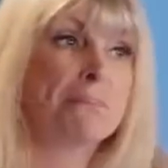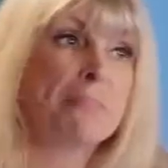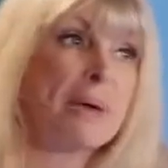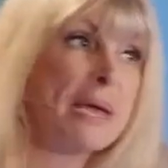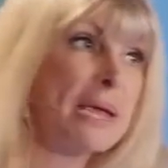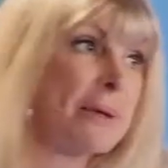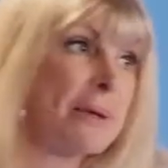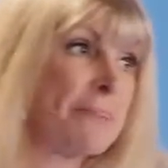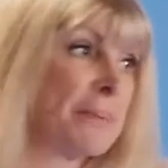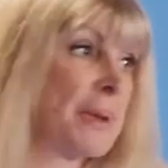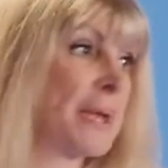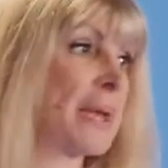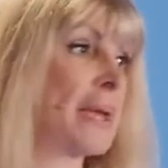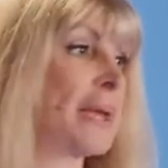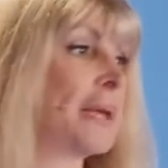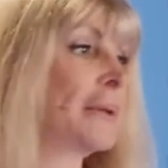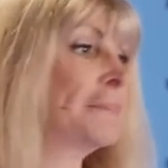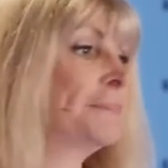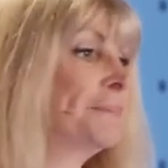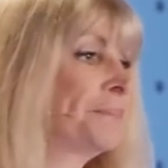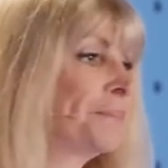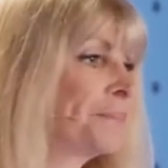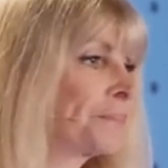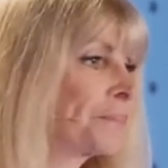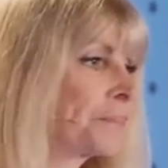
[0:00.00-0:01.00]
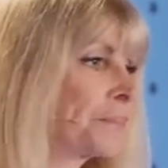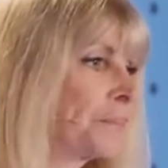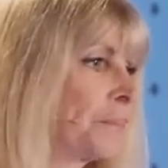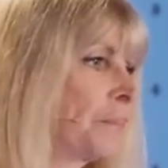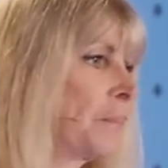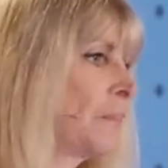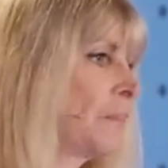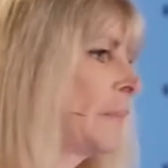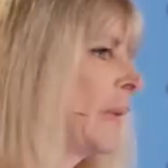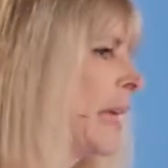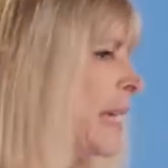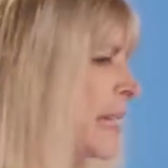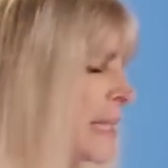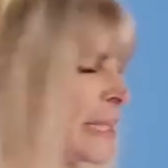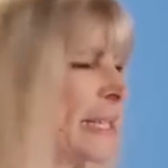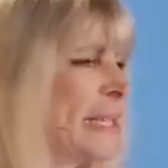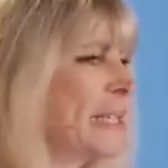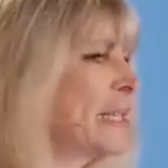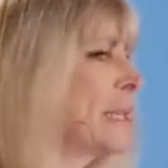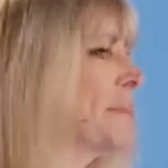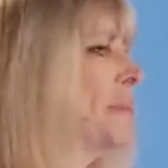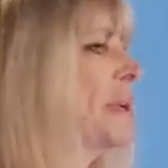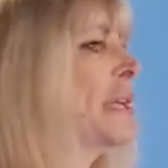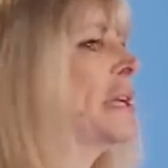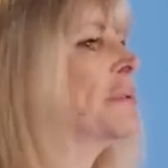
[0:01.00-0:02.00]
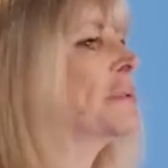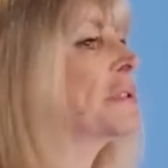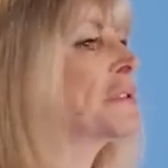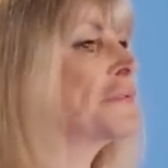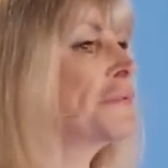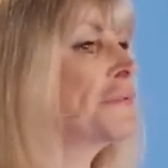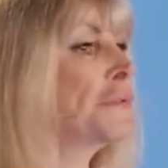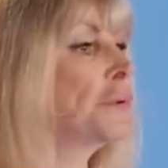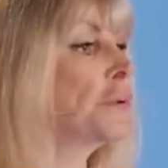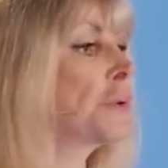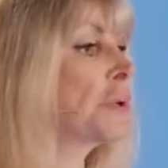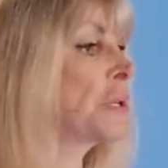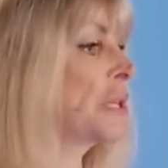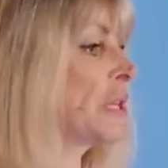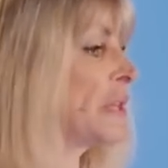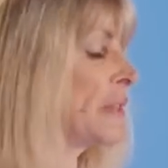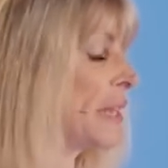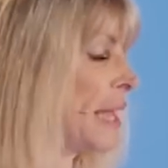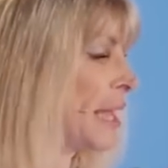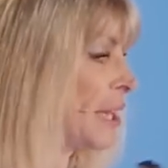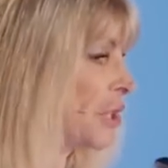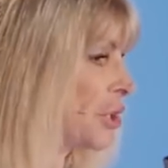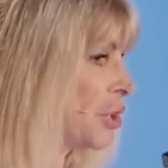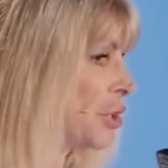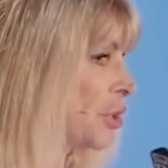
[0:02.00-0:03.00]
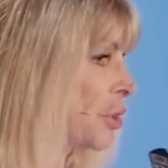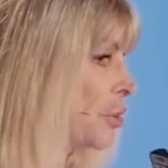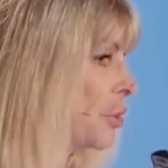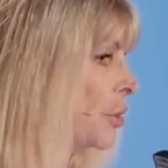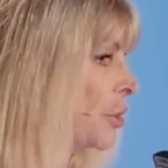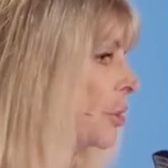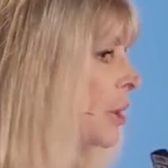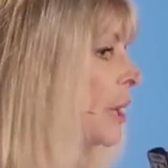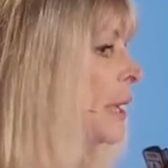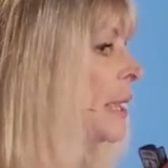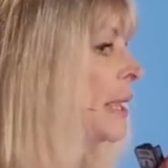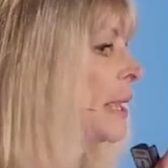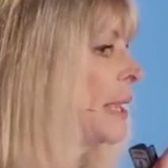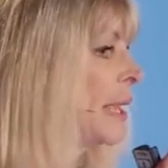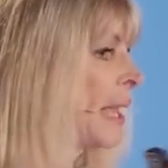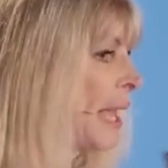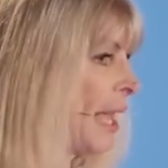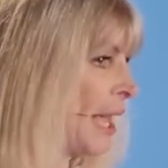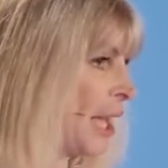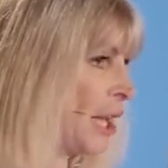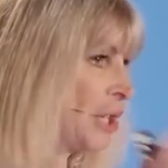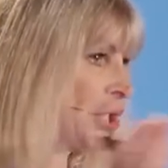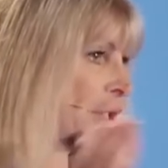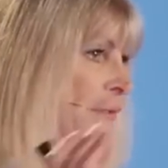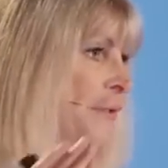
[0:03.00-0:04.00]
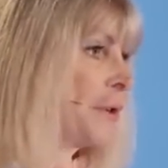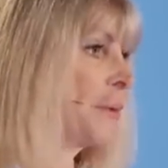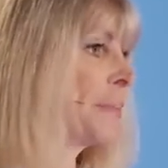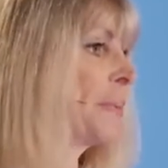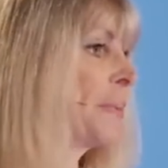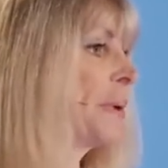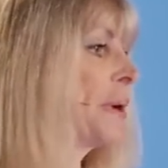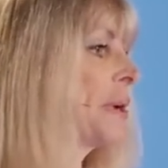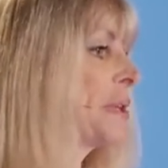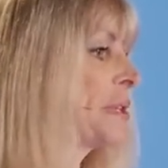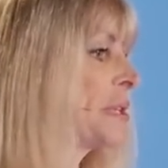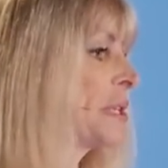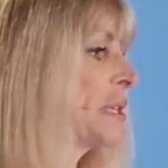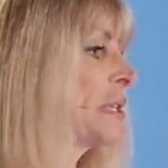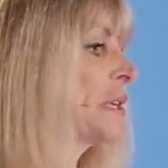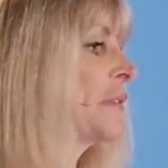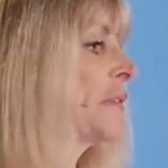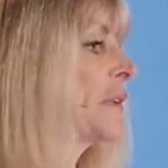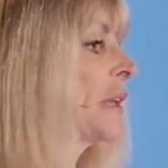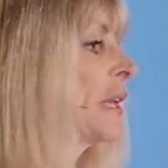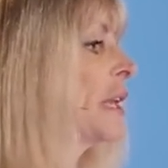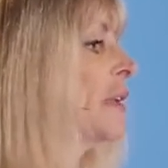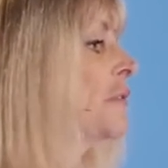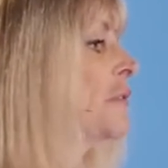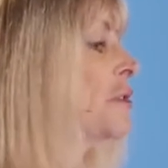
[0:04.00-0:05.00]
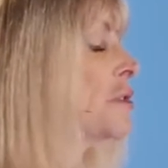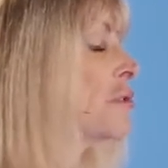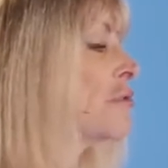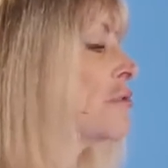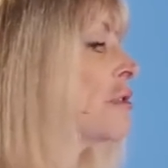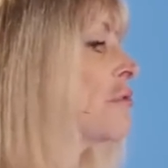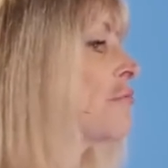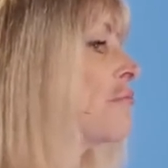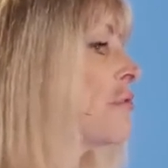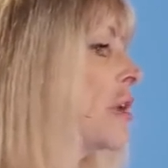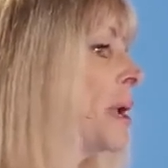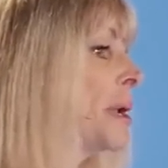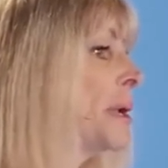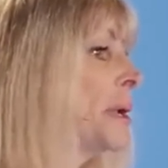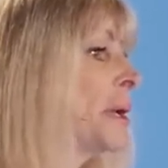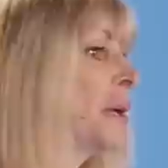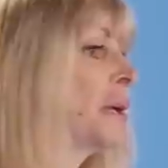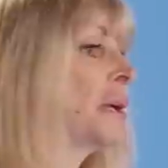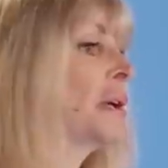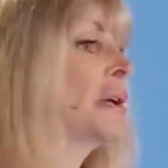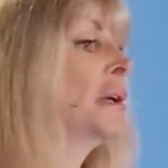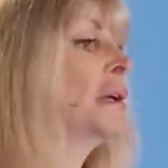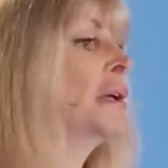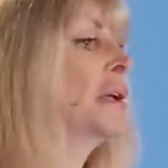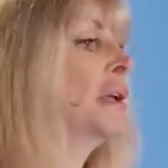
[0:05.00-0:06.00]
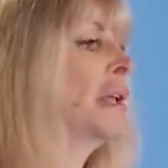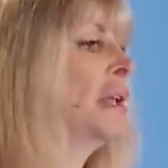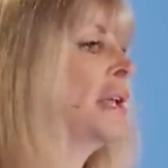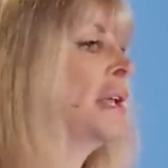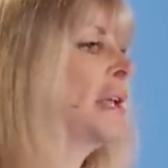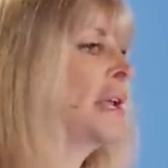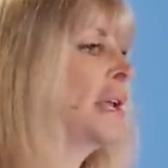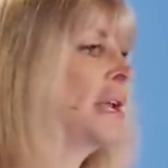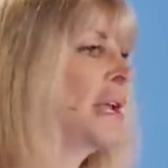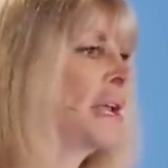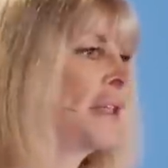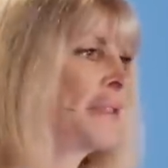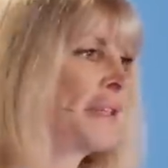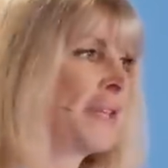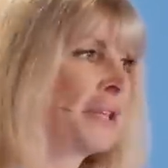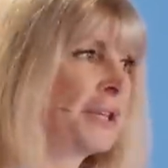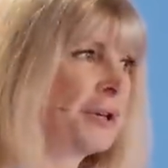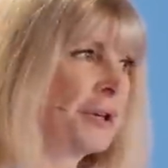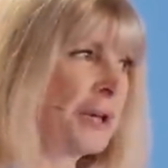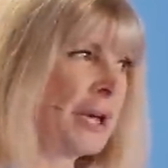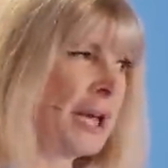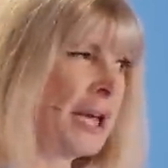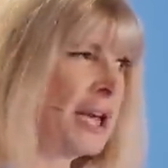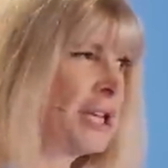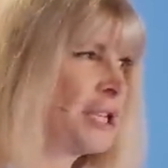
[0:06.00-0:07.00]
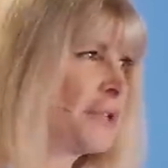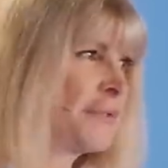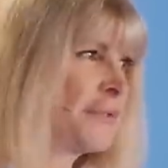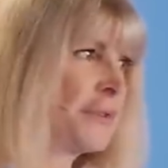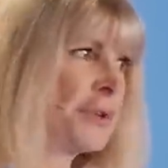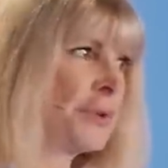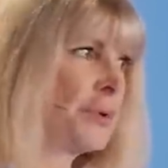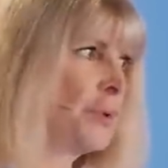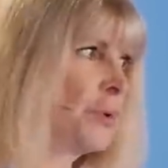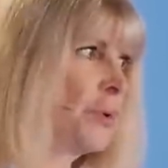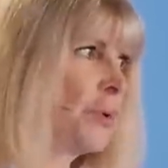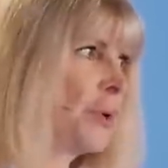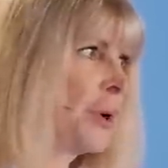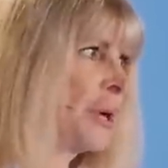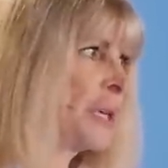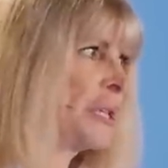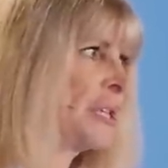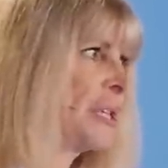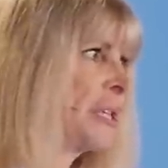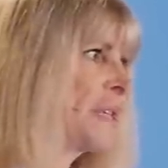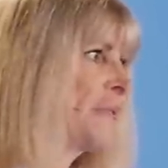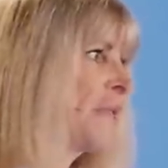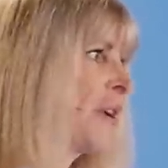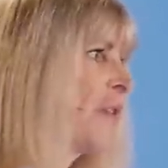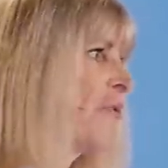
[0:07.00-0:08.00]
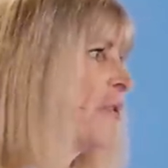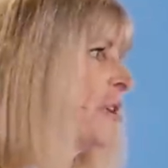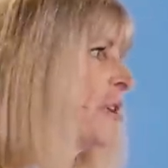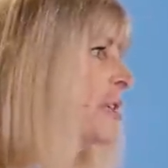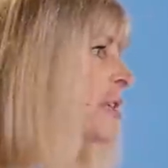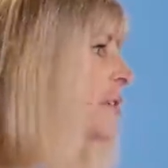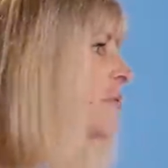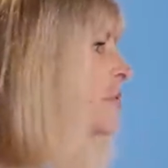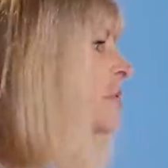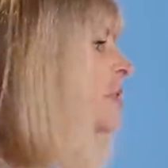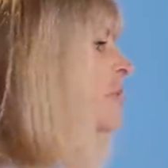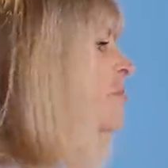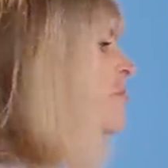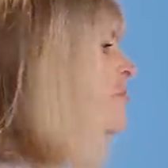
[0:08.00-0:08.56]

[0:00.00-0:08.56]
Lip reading: maybe, let's say someone here was 40. That's your age of your birth certificate. If you're a runner, then your age of your organs is very different.